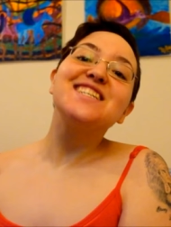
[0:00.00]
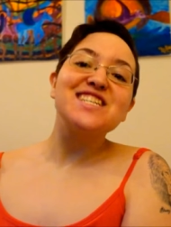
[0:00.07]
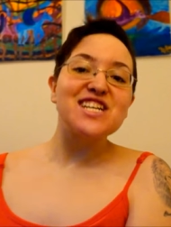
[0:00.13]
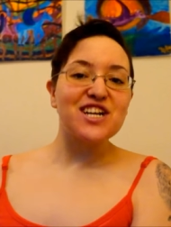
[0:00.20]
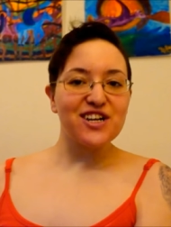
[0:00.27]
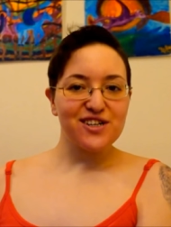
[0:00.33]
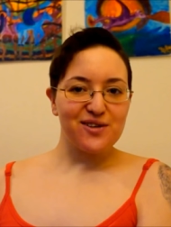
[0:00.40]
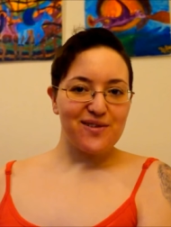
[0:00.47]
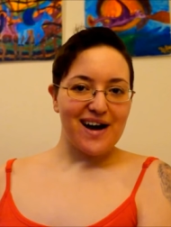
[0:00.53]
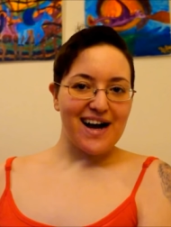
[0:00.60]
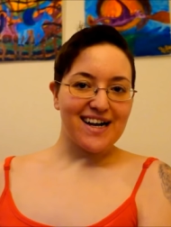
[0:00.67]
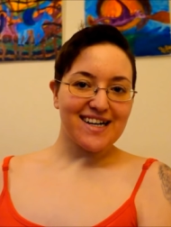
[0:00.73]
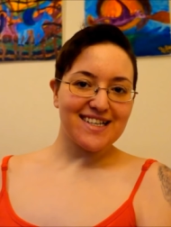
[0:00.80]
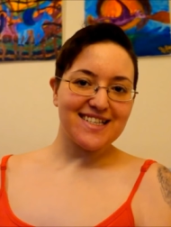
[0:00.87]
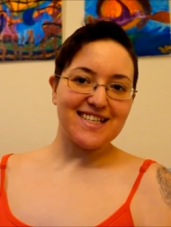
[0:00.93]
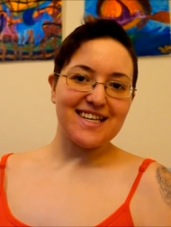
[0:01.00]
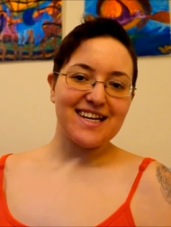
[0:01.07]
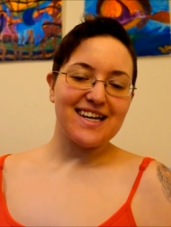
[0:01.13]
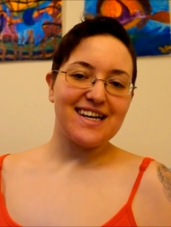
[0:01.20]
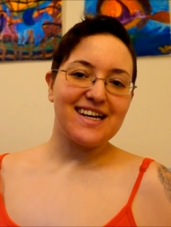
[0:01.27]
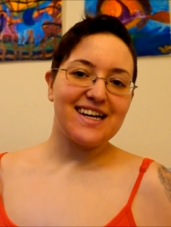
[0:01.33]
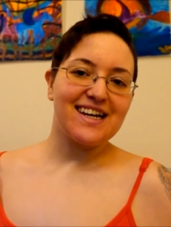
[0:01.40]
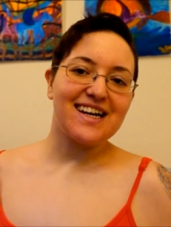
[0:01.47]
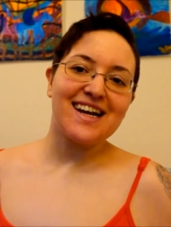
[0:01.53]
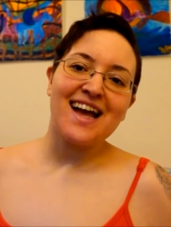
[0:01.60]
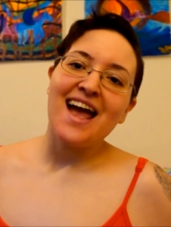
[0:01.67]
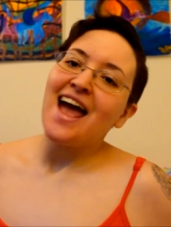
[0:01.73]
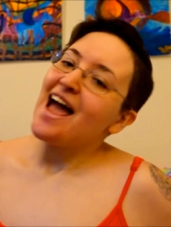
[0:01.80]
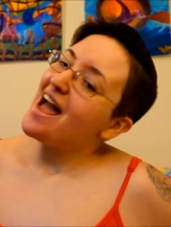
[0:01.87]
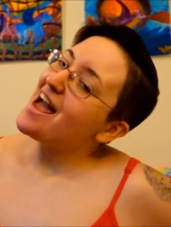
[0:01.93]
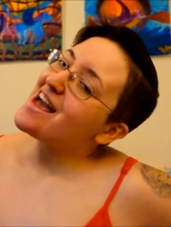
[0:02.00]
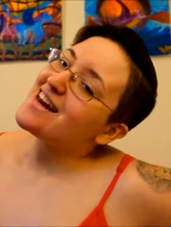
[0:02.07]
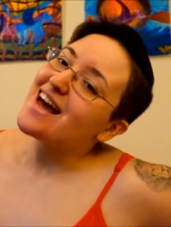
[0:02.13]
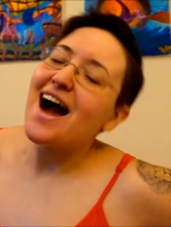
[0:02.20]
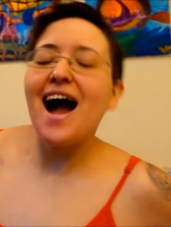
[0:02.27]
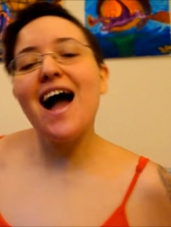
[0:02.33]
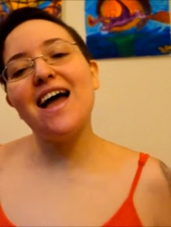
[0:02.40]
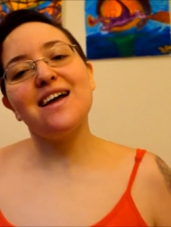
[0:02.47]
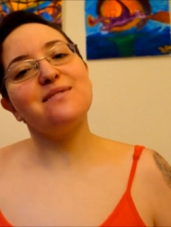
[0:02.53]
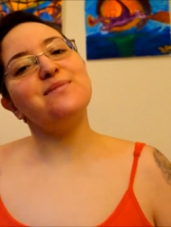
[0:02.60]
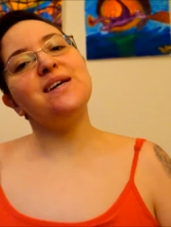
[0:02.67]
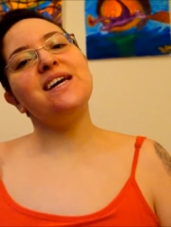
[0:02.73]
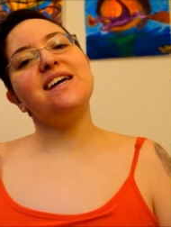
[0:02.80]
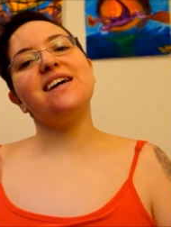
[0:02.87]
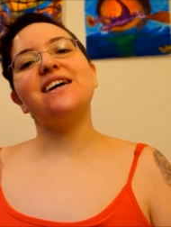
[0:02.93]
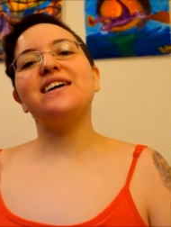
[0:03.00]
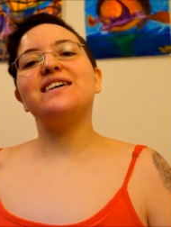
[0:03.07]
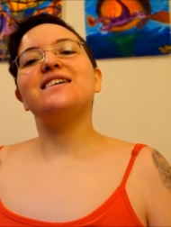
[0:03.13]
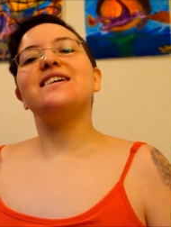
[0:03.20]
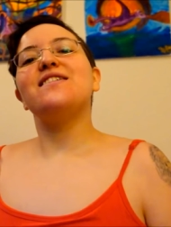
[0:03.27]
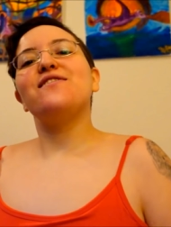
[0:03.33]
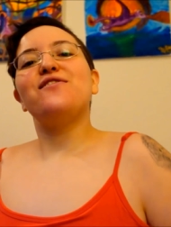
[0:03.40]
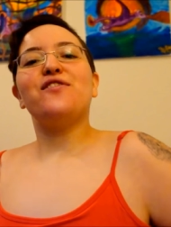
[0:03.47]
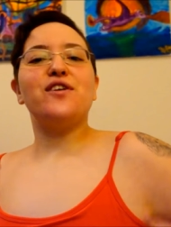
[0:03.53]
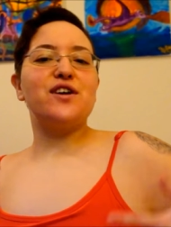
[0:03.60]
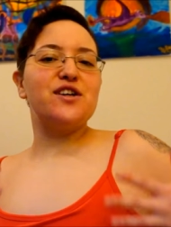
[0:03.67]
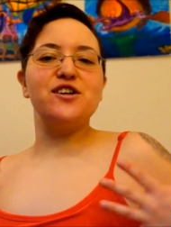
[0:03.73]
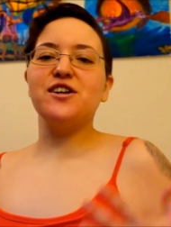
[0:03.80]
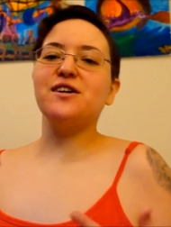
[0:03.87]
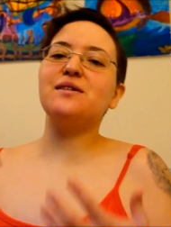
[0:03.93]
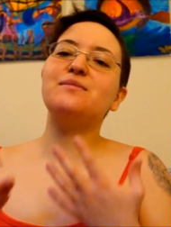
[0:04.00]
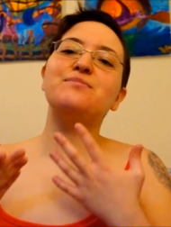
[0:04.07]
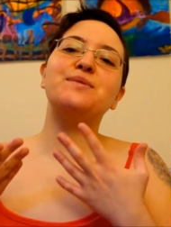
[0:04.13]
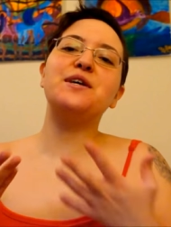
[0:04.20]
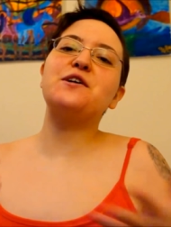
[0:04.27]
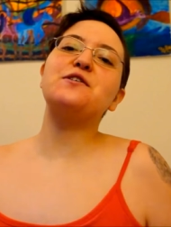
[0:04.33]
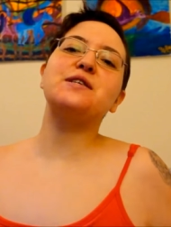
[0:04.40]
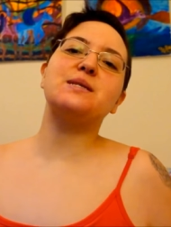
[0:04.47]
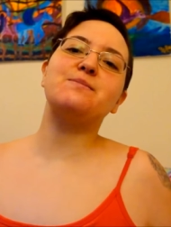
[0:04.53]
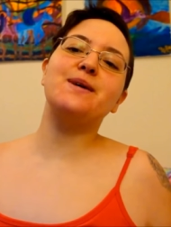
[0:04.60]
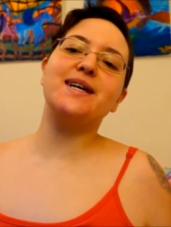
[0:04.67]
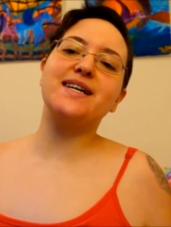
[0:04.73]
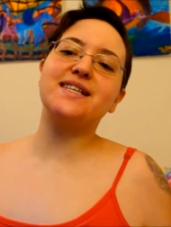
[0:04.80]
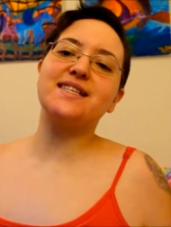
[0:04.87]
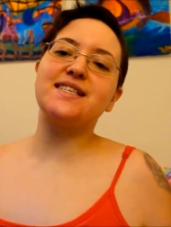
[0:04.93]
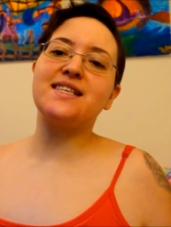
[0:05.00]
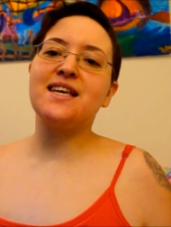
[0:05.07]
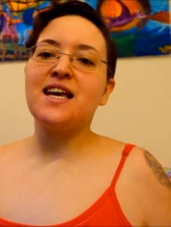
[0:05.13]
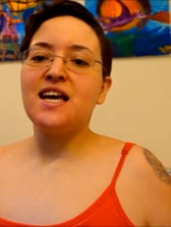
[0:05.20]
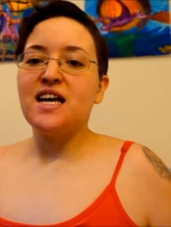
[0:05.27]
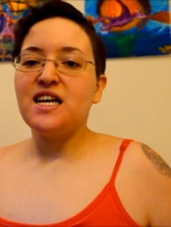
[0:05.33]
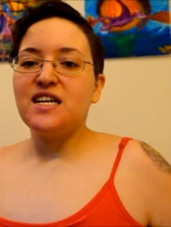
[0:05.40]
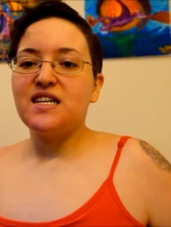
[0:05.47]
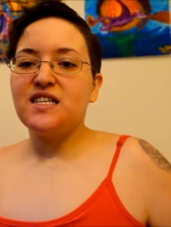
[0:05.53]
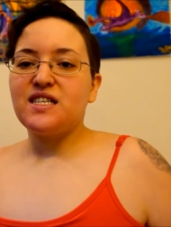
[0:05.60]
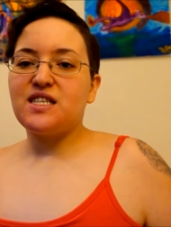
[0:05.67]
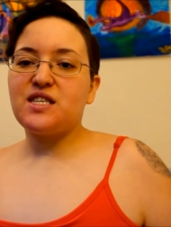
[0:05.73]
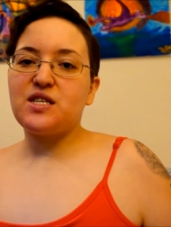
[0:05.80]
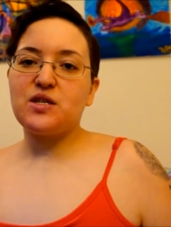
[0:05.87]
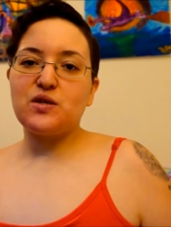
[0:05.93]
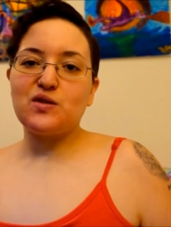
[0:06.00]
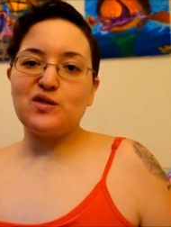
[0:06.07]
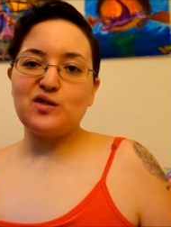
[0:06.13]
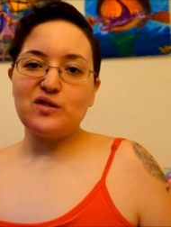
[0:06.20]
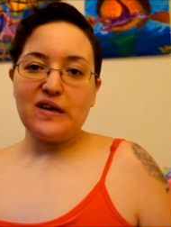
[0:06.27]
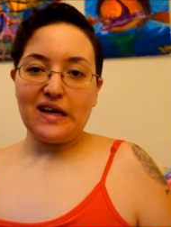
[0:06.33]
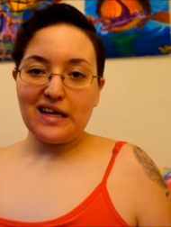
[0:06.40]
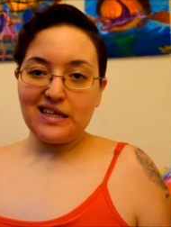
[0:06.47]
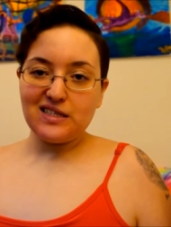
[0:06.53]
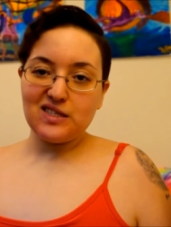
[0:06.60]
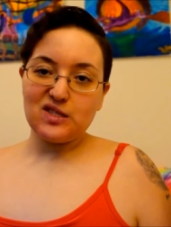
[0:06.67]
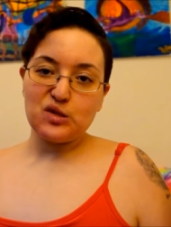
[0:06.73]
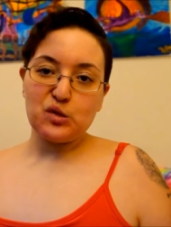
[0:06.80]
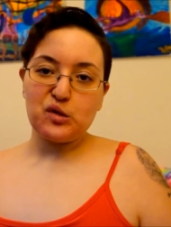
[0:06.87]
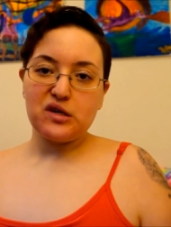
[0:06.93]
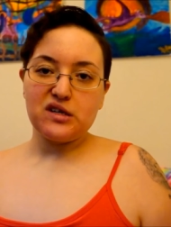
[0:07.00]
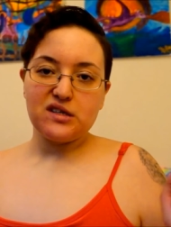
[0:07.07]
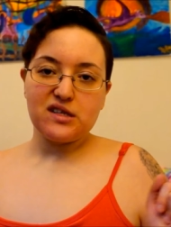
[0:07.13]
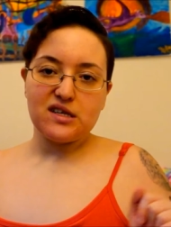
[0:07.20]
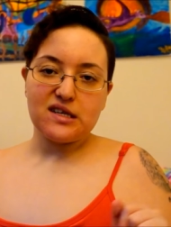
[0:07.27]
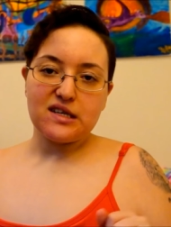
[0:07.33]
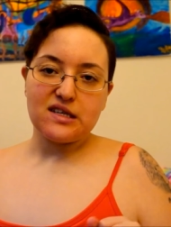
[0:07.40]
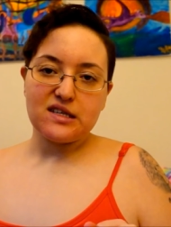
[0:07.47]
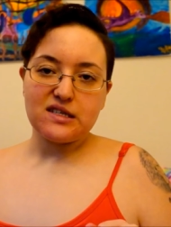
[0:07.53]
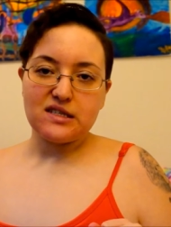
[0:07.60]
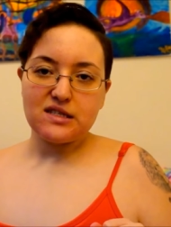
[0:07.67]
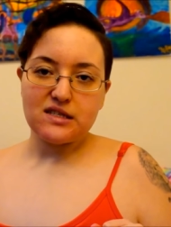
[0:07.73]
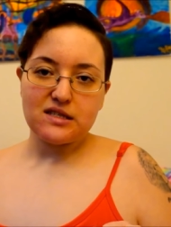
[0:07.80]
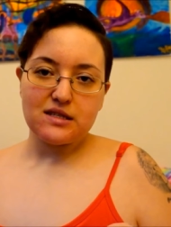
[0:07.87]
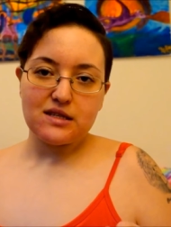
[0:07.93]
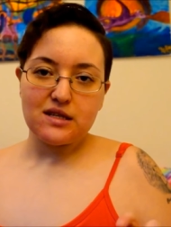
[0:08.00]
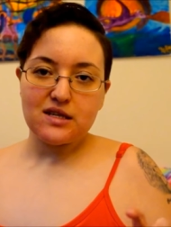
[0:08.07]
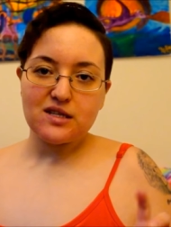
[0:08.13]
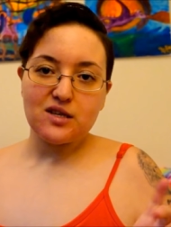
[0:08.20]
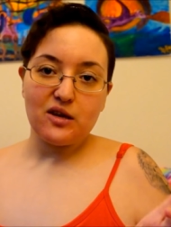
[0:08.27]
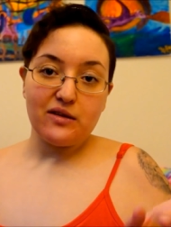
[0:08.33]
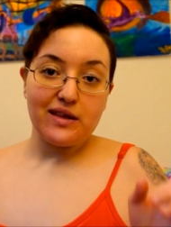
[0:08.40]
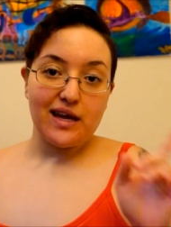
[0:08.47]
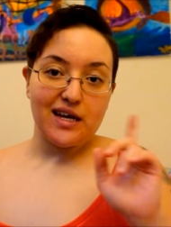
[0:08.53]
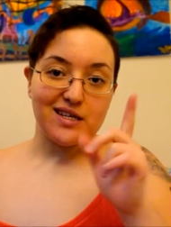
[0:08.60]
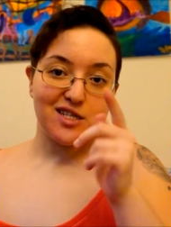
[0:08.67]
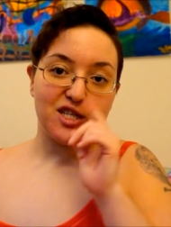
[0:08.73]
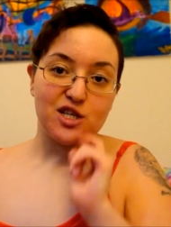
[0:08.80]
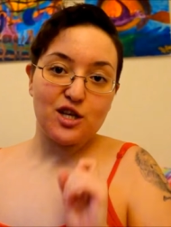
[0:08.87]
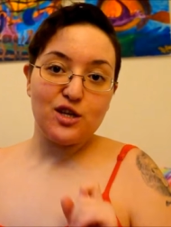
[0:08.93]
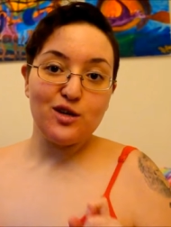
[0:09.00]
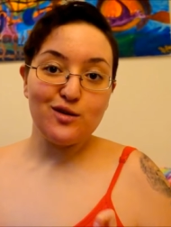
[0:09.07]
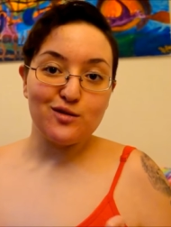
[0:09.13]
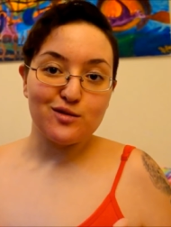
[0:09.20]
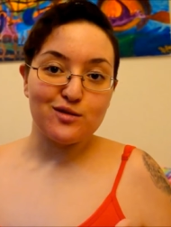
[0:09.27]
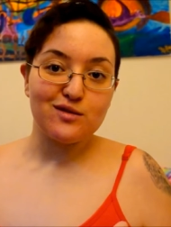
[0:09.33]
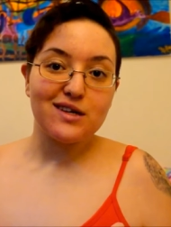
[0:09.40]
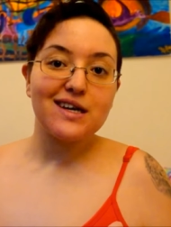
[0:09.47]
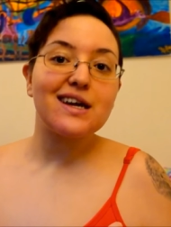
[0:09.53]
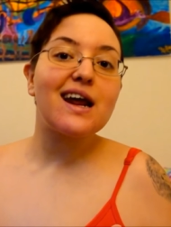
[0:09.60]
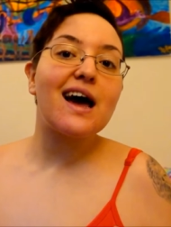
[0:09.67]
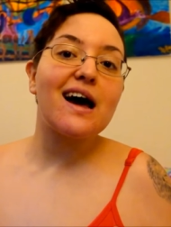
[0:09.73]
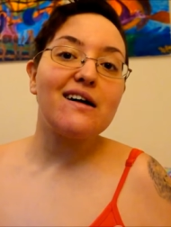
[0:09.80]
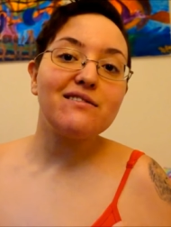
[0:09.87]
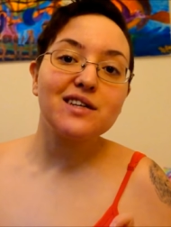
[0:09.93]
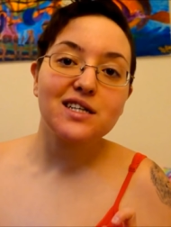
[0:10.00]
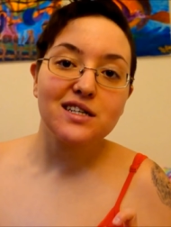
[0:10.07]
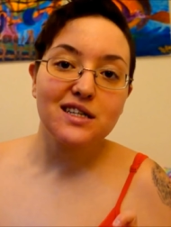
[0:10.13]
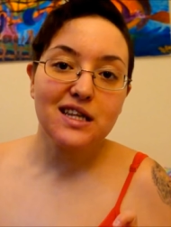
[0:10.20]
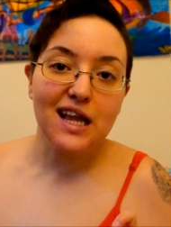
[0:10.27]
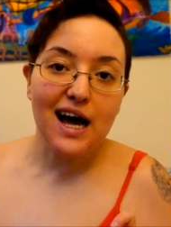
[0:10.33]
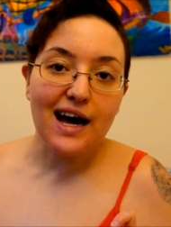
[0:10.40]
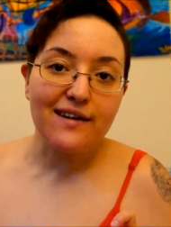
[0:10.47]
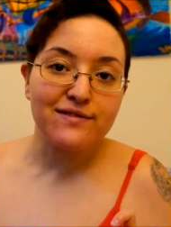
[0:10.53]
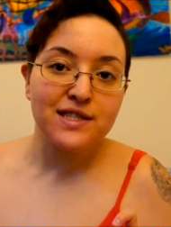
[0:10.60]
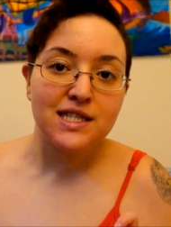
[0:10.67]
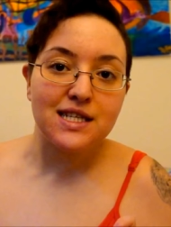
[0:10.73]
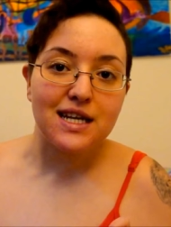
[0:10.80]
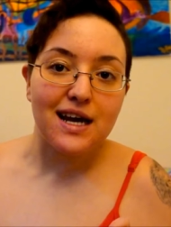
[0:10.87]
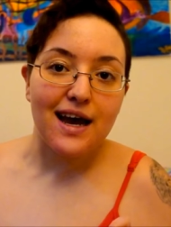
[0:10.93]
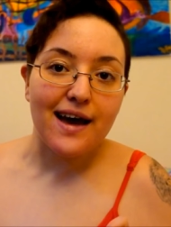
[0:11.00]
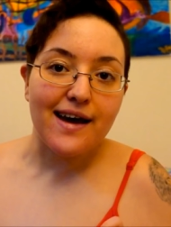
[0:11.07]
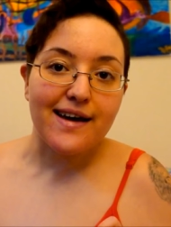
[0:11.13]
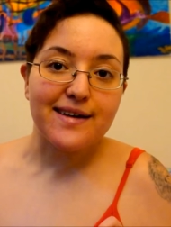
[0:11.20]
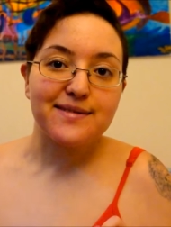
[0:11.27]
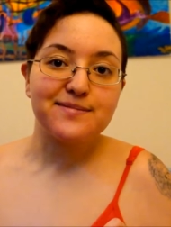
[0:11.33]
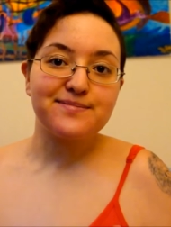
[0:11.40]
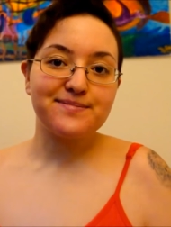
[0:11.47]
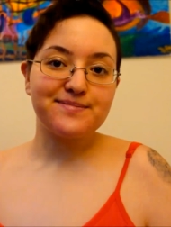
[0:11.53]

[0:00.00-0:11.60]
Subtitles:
sugar waxing, and I am here for your amusement to endure this so that you can have a good laugh today.